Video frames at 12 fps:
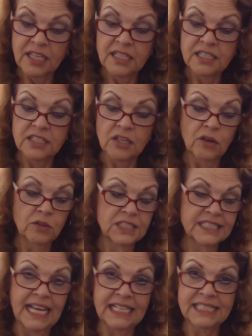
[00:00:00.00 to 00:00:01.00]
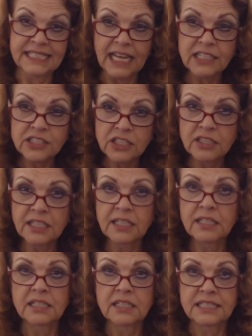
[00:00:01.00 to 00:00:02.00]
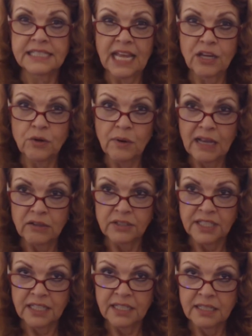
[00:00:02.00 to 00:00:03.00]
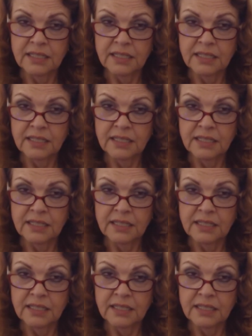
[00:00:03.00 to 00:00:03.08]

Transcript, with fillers: So stay centered, stay grounded,